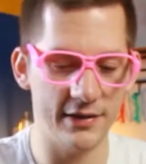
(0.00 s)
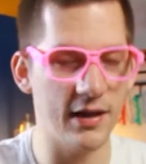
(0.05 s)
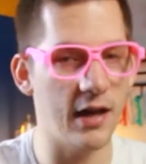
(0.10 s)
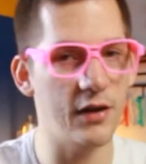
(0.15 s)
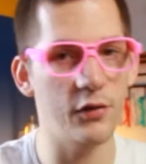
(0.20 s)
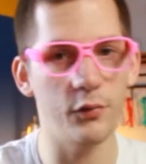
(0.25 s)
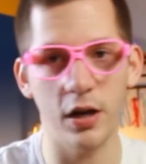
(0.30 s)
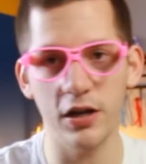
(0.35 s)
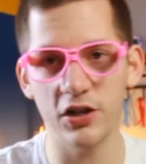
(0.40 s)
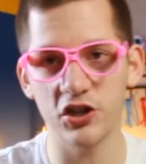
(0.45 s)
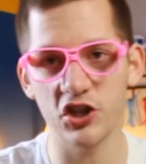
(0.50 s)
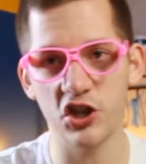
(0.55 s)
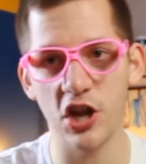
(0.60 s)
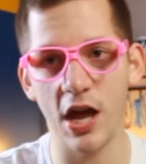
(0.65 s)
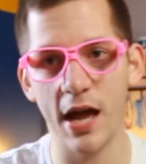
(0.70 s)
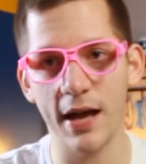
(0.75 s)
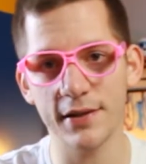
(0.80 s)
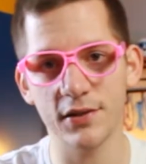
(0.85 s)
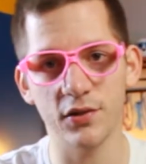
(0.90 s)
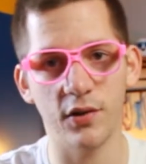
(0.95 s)
not a ranged
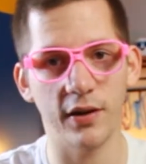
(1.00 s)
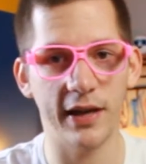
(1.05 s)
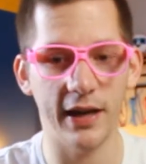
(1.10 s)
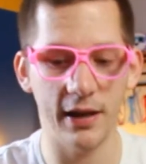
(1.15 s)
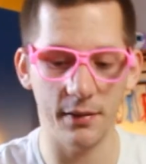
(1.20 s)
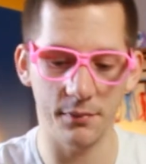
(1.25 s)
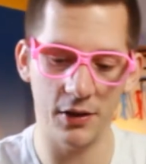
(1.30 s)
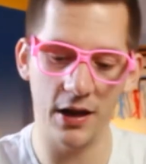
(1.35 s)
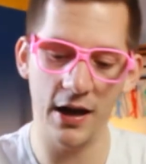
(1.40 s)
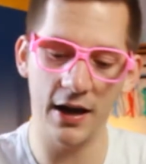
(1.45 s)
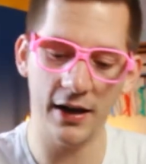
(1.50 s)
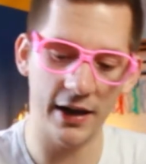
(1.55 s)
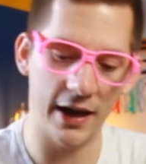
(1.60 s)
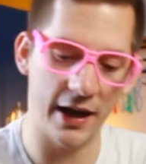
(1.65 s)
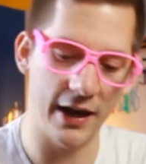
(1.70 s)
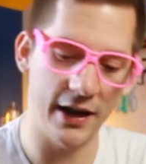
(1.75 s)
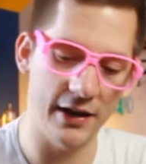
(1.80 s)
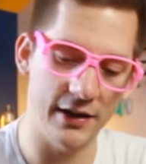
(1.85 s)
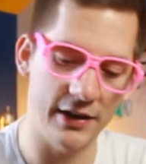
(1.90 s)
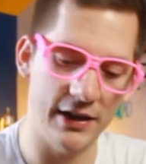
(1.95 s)
attack, so I can't block,
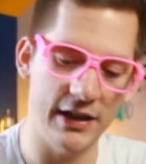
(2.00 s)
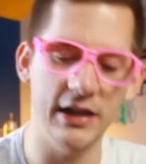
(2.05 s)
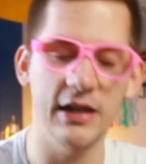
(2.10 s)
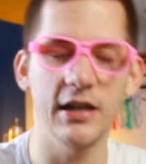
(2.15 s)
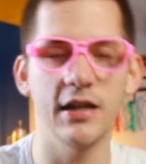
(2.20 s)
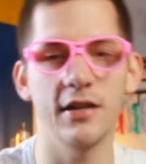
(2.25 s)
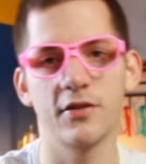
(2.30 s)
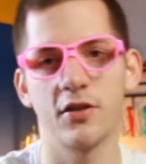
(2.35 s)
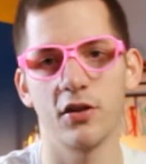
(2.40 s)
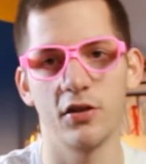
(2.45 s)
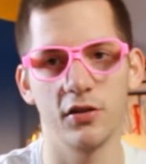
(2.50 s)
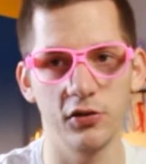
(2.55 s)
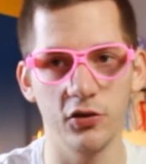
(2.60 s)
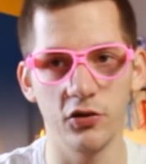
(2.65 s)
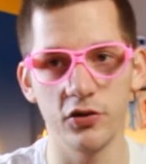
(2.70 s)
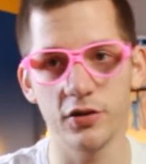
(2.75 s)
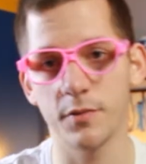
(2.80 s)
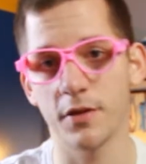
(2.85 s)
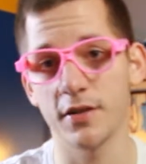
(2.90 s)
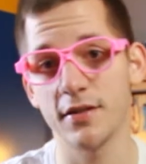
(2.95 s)
and he is going to
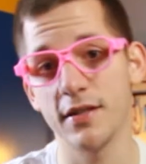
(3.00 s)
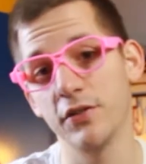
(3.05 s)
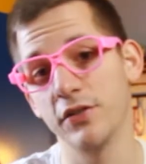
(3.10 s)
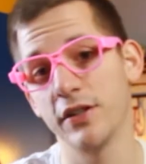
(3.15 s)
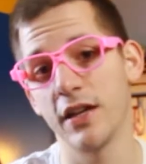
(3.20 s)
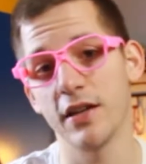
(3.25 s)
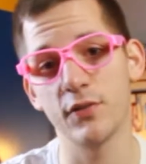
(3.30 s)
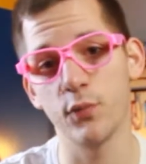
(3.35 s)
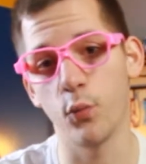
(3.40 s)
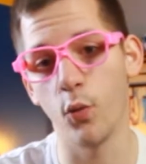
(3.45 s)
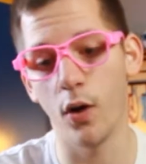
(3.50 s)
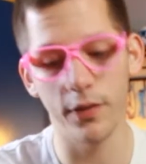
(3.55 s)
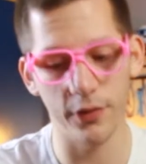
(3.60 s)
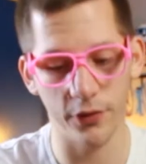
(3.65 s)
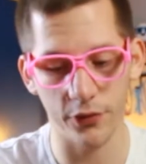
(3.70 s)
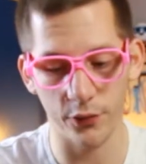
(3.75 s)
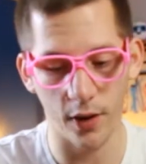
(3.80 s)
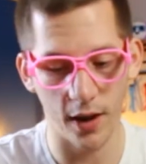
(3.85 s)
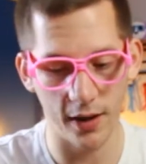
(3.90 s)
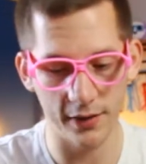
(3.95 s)
lose because he only has 1
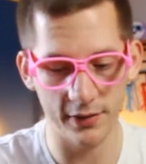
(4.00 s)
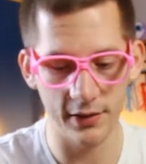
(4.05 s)
threat.